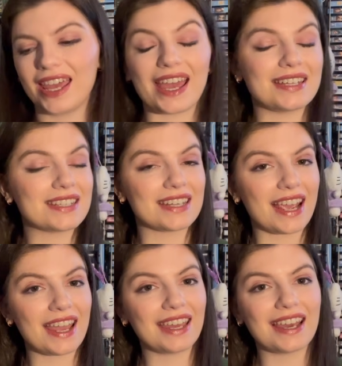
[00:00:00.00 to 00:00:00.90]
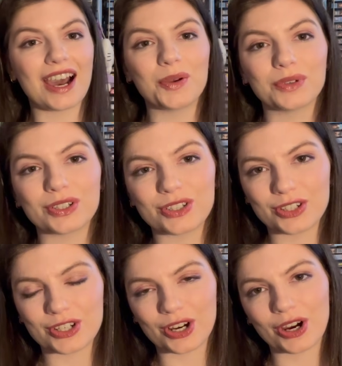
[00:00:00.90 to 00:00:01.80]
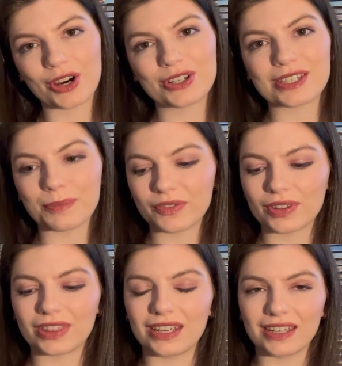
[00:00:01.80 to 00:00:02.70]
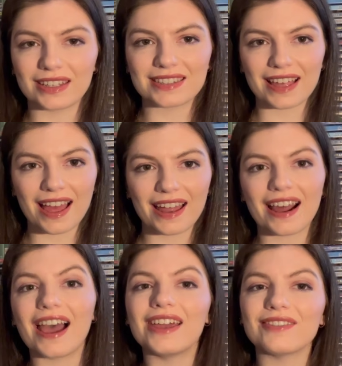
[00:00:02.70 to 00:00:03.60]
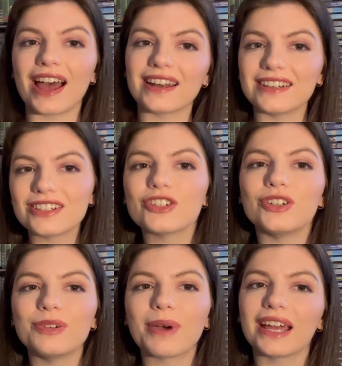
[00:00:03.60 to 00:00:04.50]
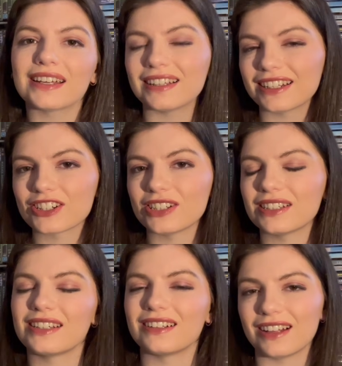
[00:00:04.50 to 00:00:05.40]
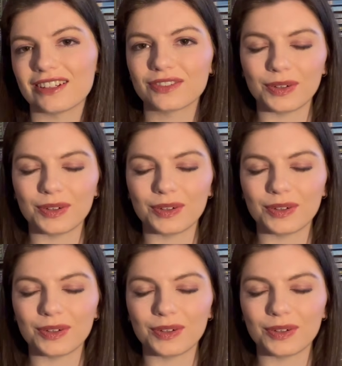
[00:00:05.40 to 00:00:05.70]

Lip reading: And today I wanted to show some of the things that I have added to my collections in the last few